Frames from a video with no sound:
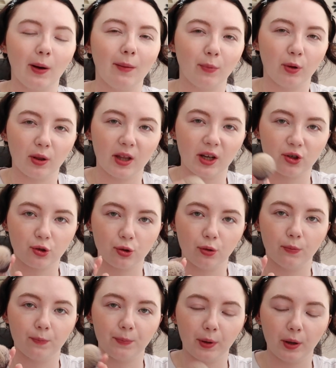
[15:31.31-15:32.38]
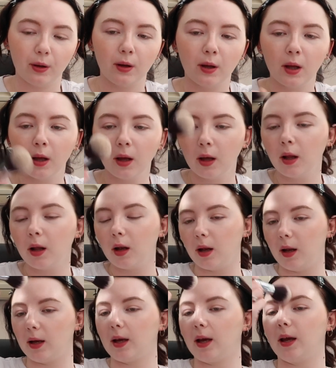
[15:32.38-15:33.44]
I'm not that short, but
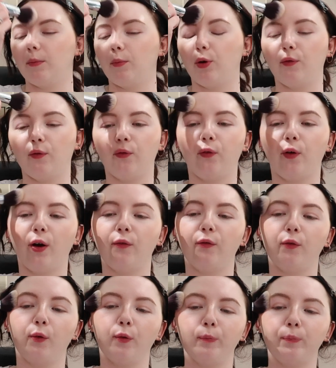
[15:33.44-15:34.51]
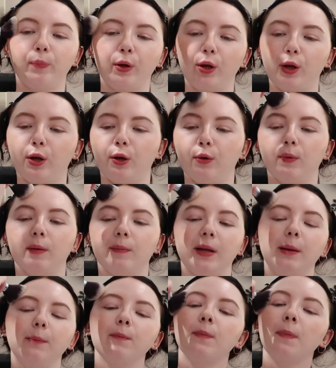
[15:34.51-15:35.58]
okay, I'm over 5 foot, but you know what I mean.